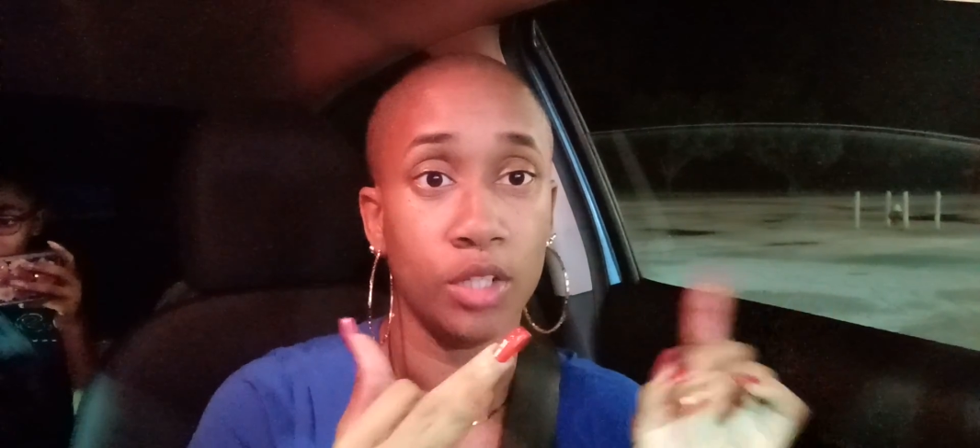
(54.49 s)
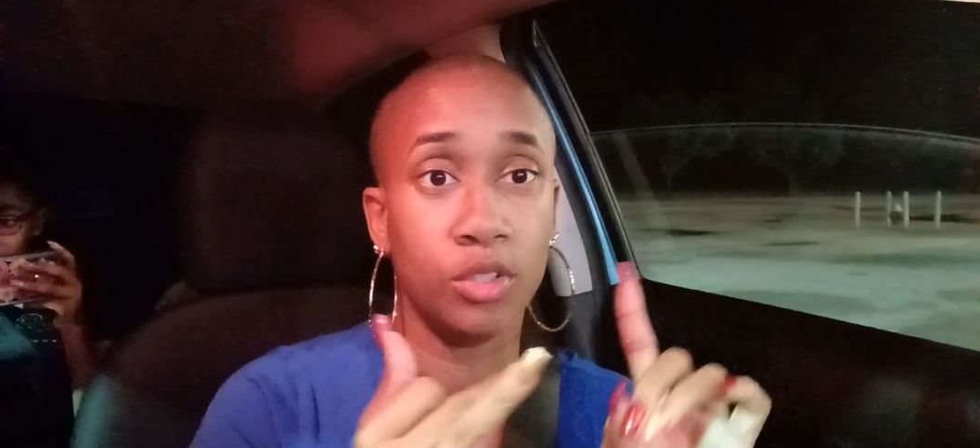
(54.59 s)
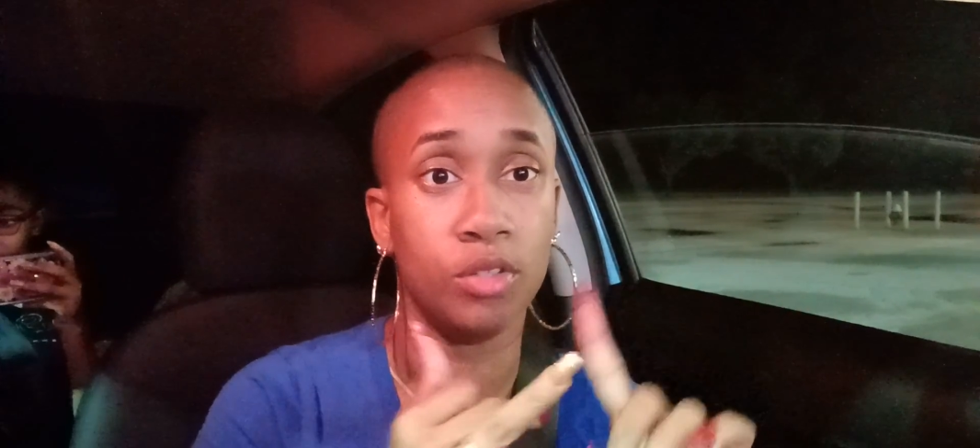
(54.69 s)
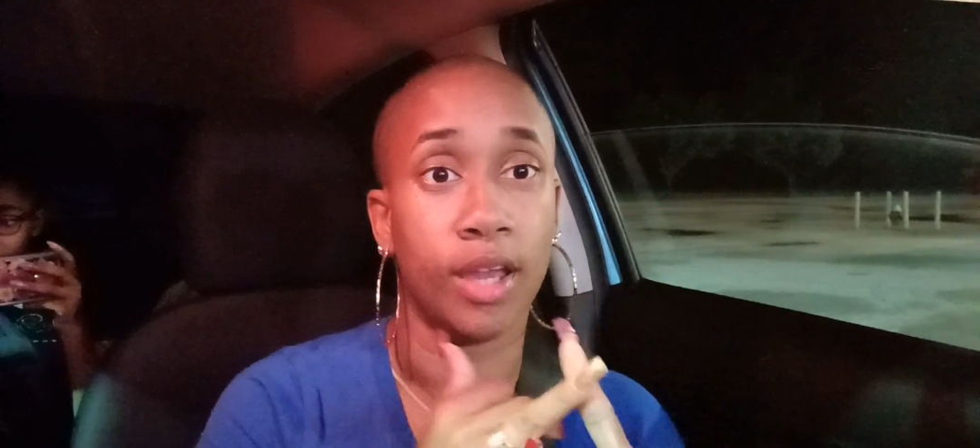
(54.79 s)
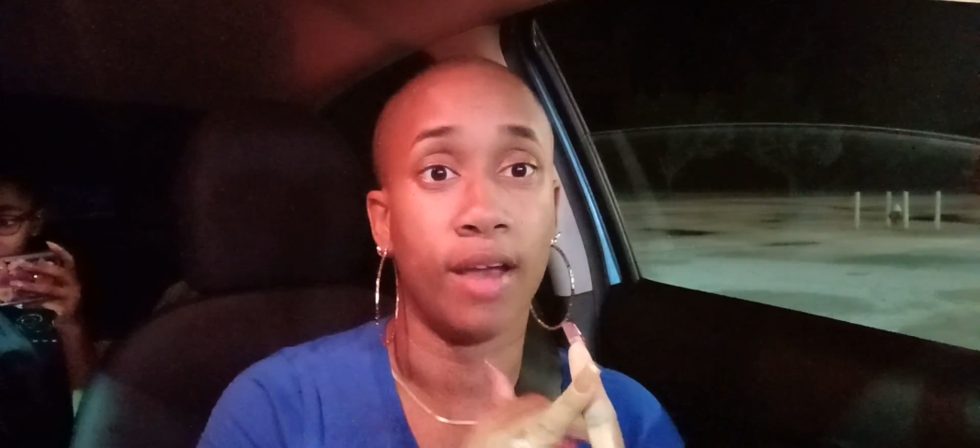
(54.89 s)

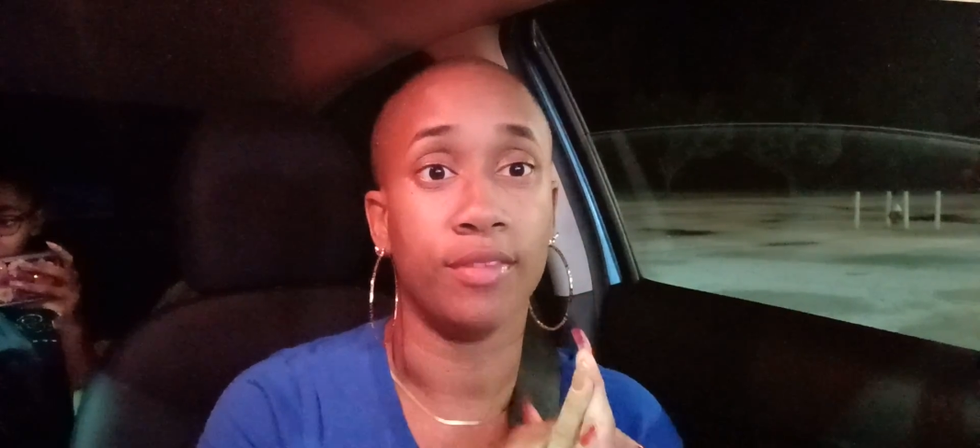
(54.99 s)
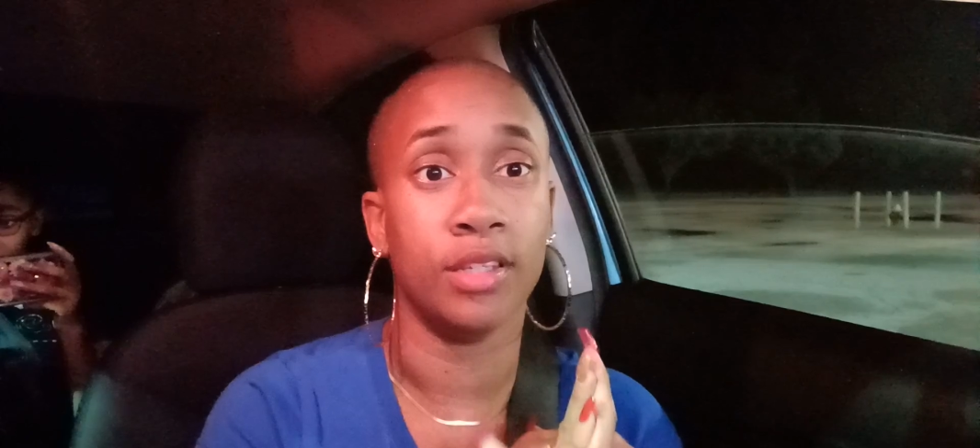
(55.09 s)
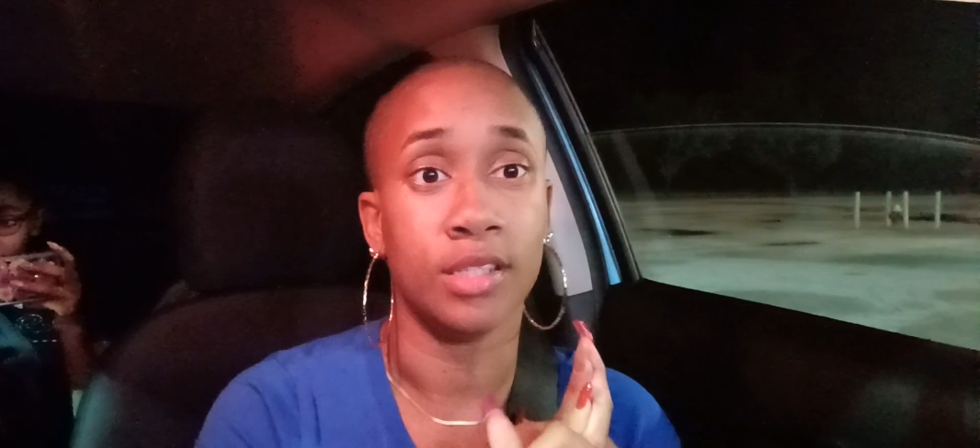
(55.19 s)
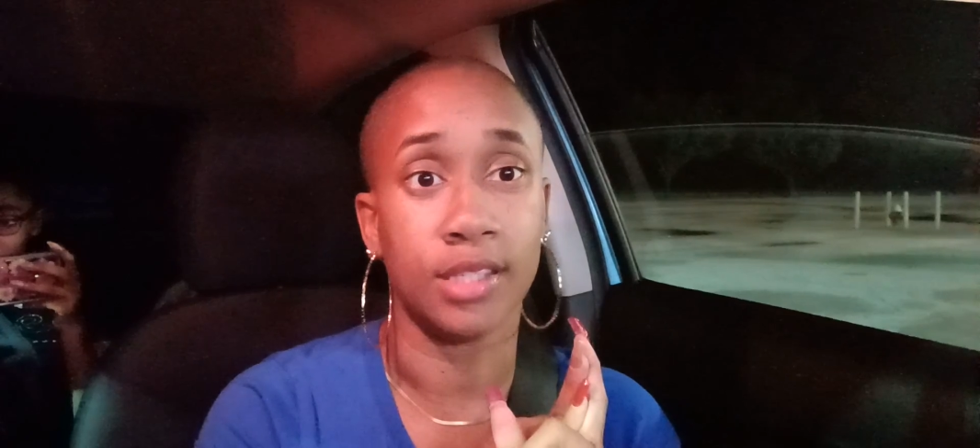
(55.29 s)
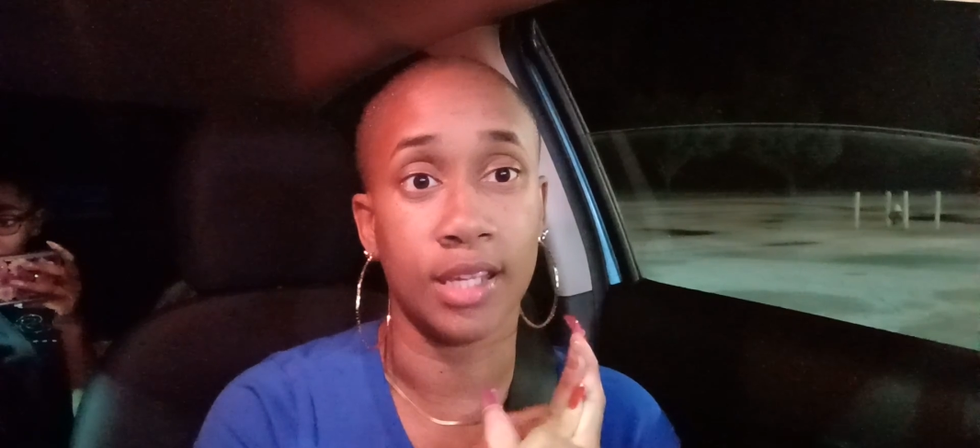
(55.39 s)
do you have
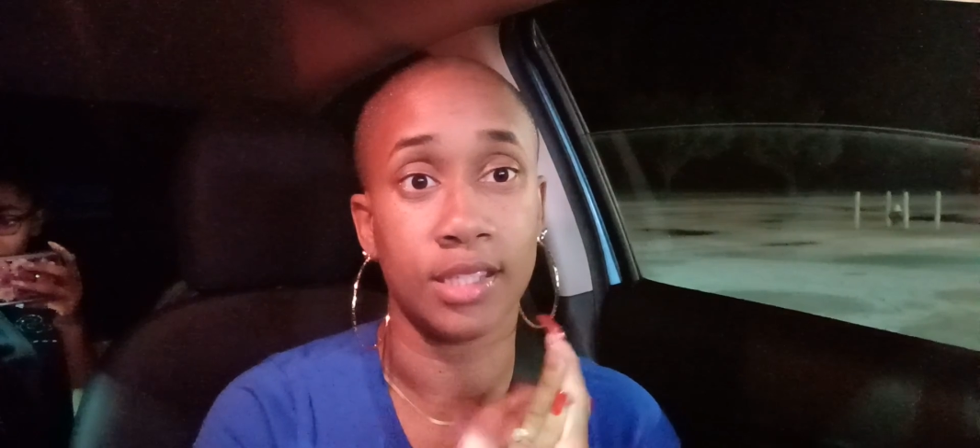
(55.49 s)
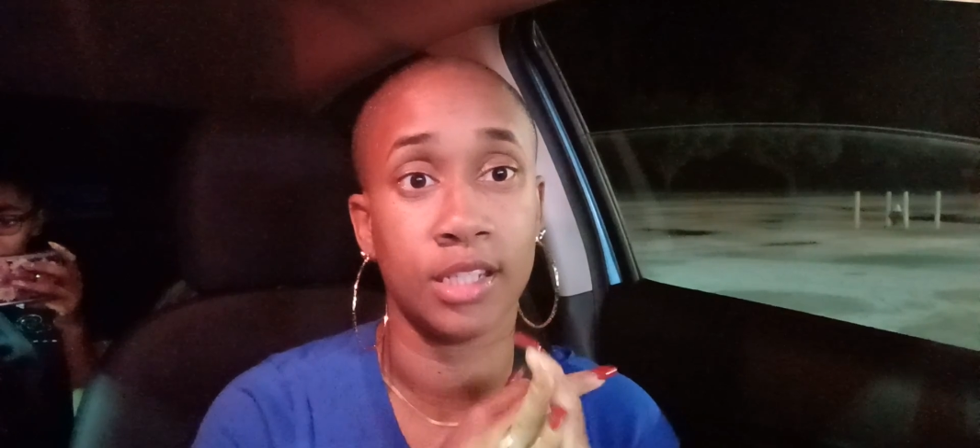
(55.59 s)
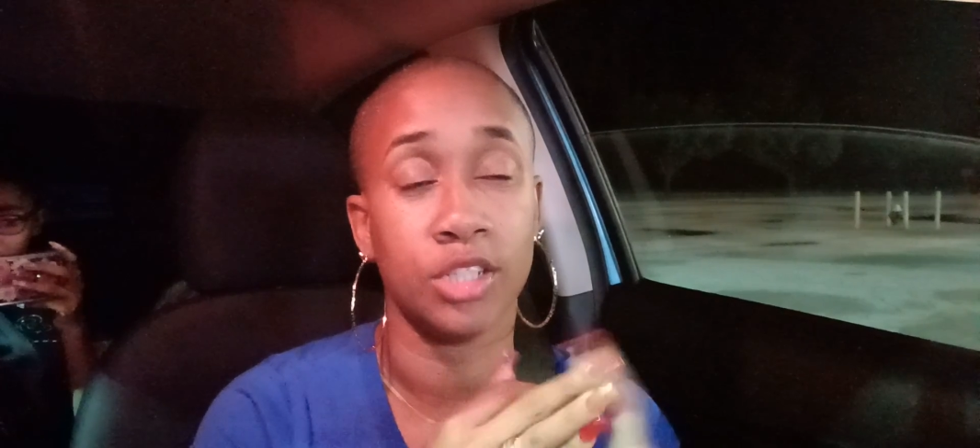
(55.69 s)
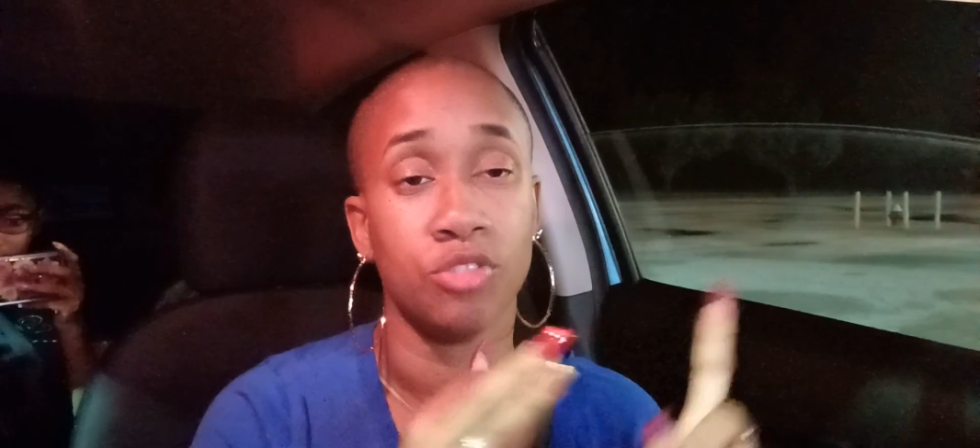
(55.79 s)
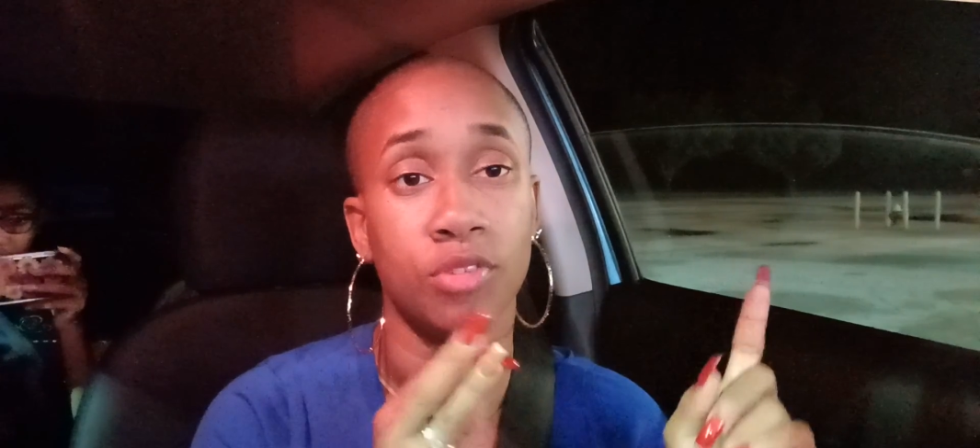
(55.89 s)
the
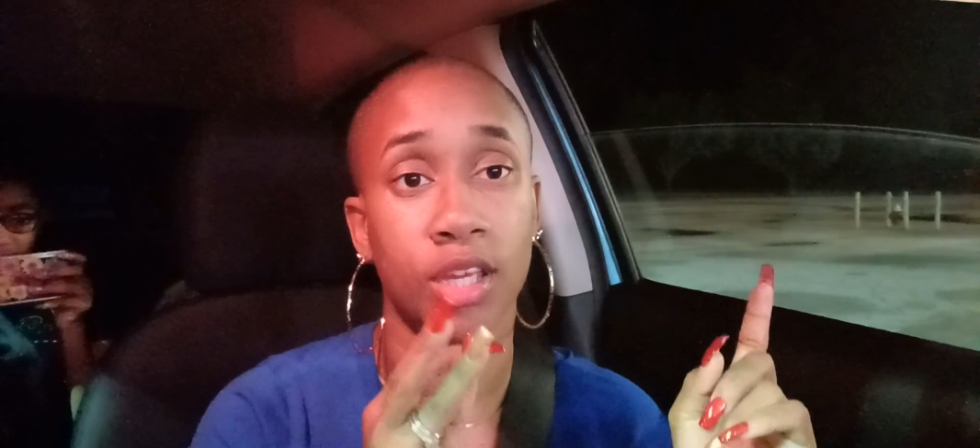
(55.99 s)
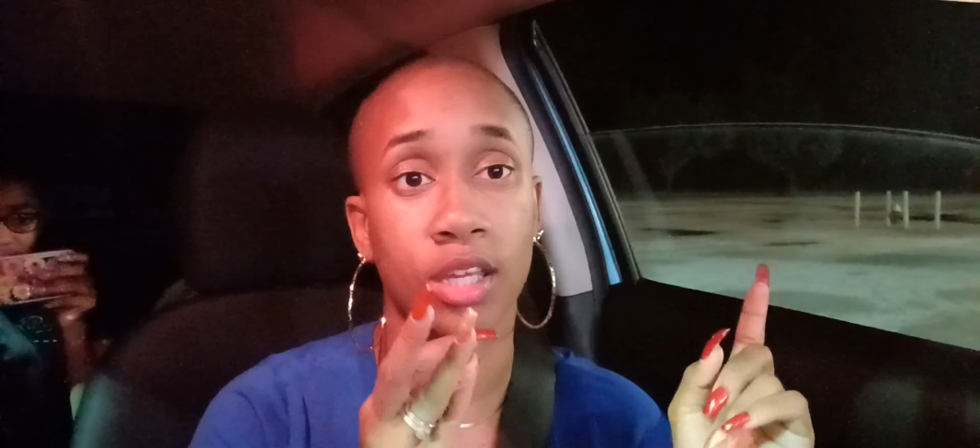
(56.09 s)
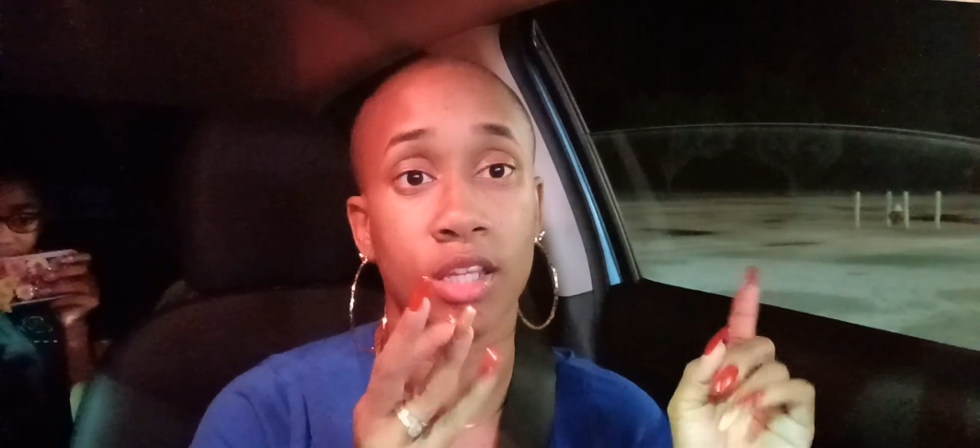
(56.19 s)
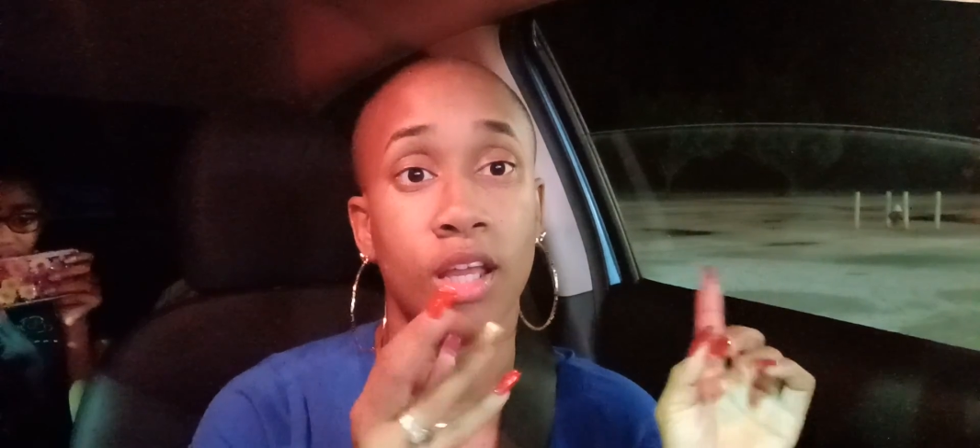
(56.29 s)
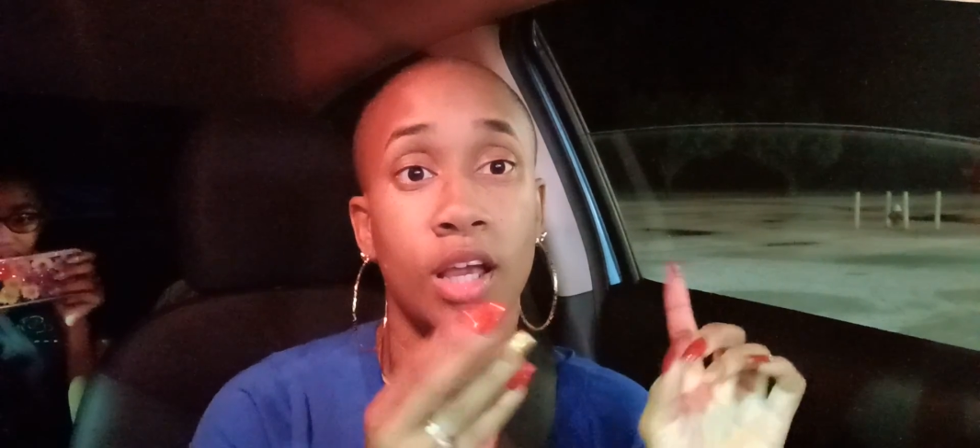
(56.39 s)
necessities you
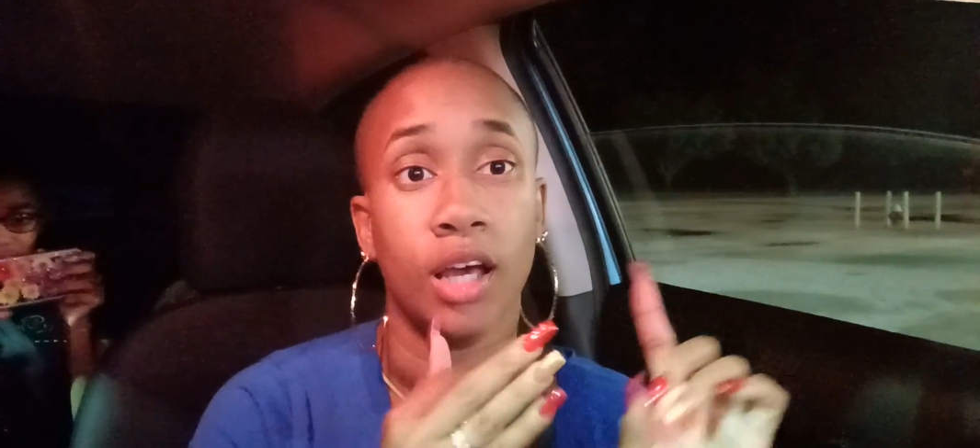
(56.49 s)
need